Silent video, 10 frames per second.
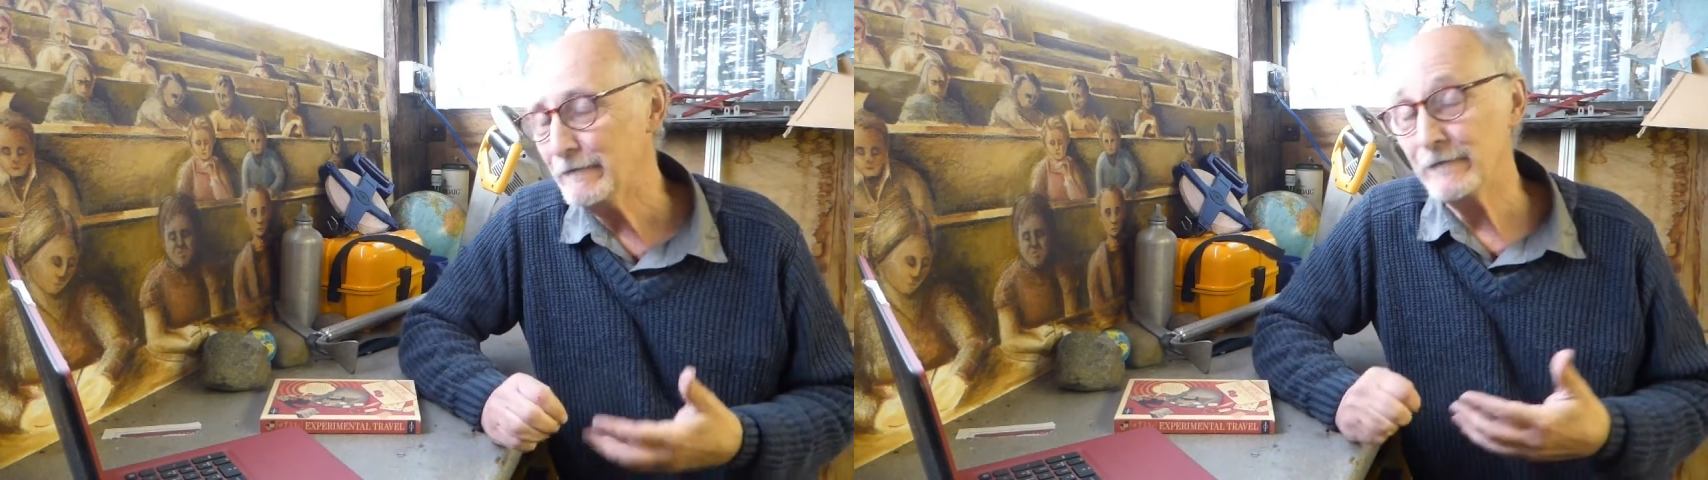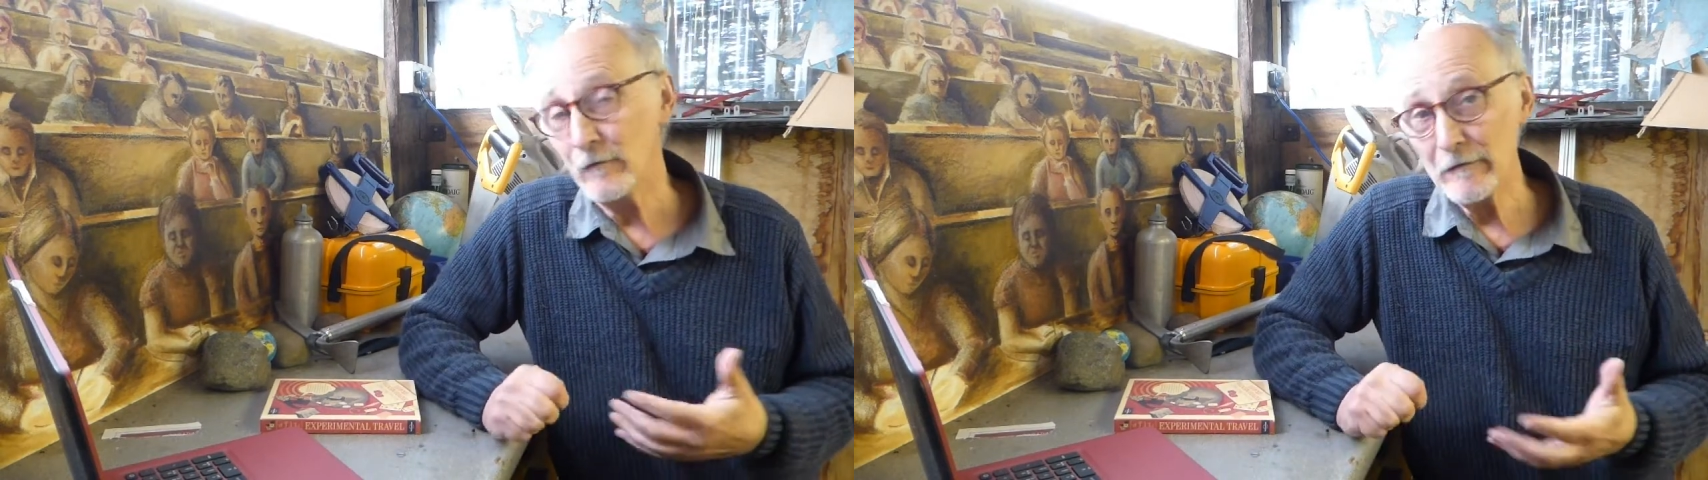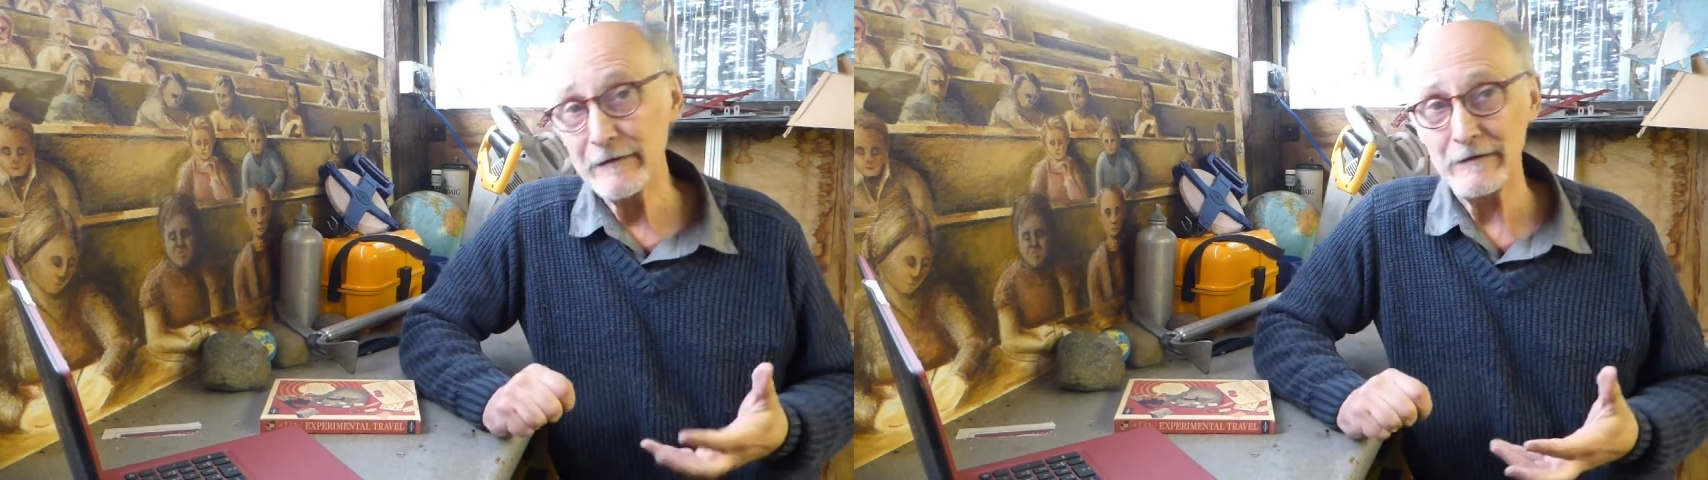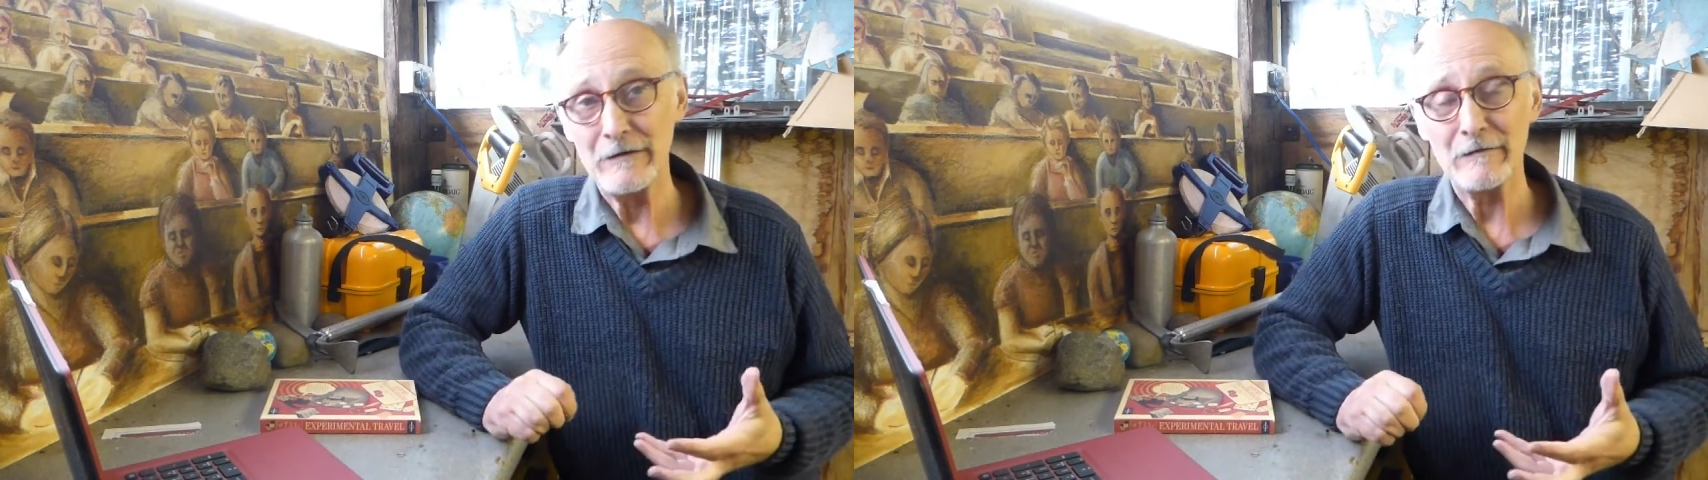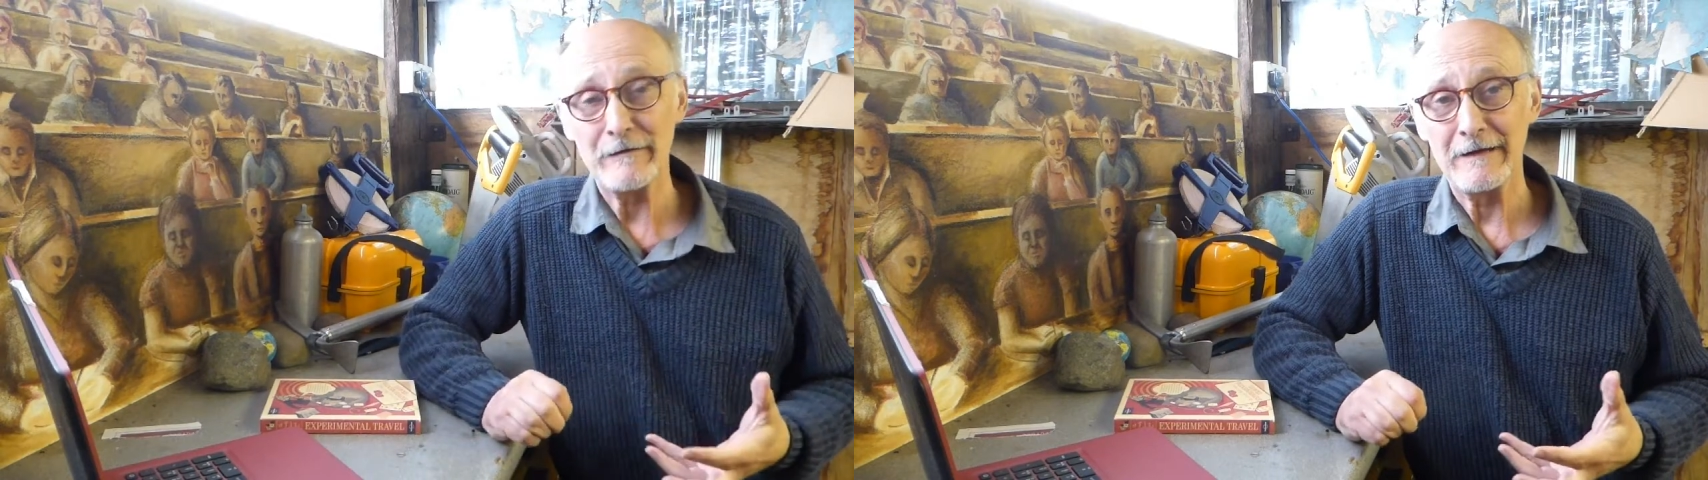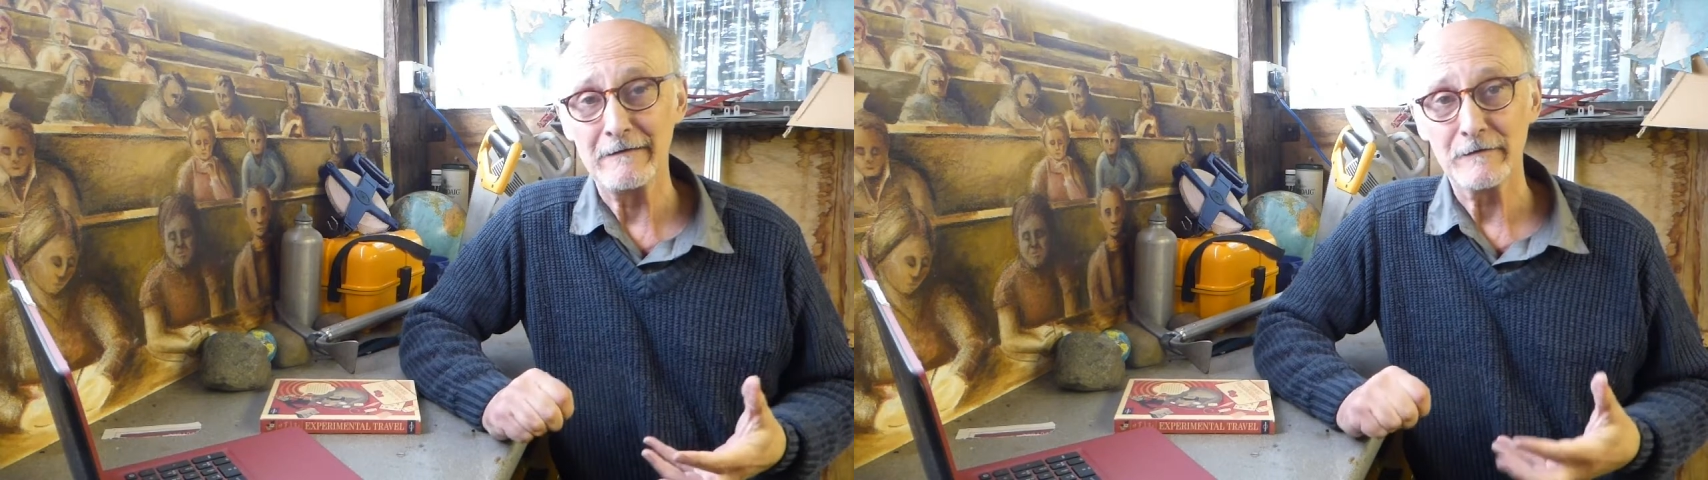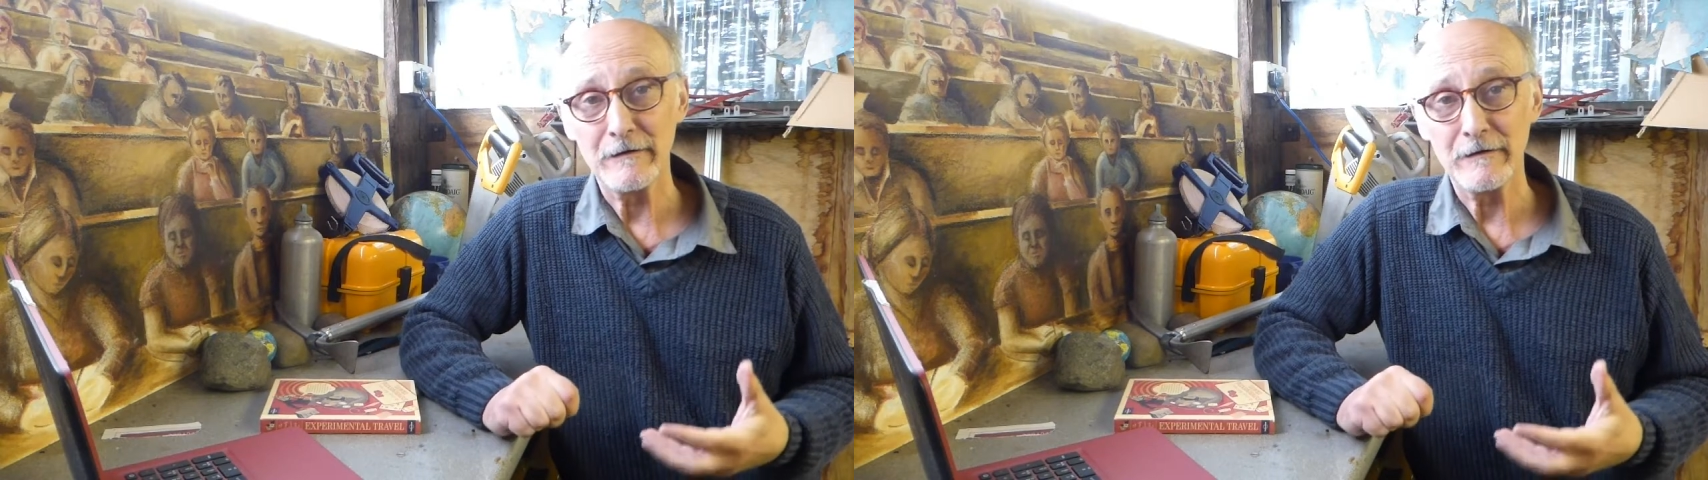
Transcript: forcing yourself